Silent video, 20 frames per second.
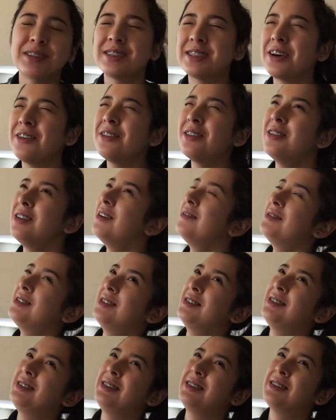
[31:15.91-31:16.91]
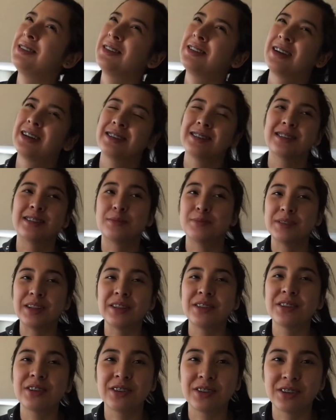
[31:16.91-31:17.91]
because I would love to see their concepts
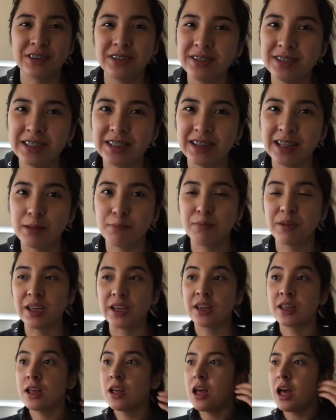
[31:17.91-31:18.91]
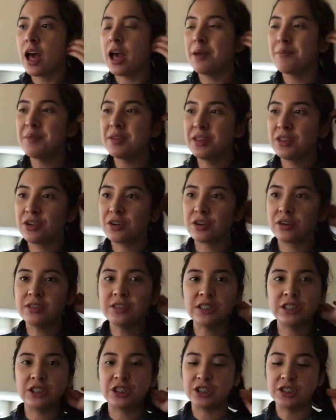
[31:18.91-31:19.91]
and the girls that they pick. I mean, the
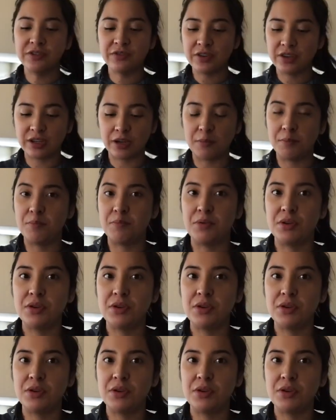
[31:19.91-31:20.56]
girls in G-Friend are